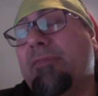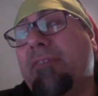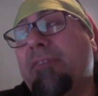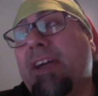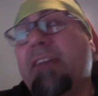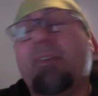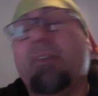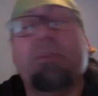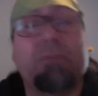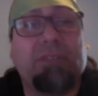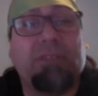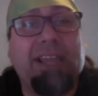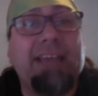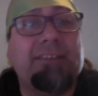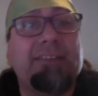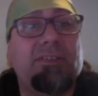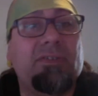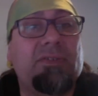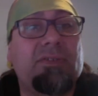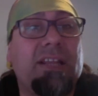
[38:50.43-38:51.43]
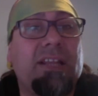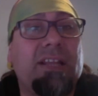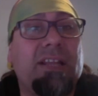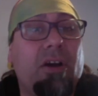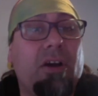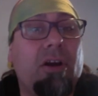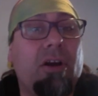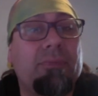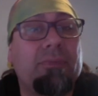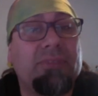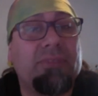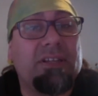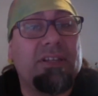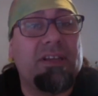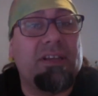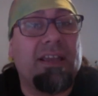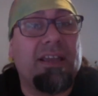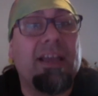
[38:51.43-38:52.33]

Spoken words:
final tattoos on the arms to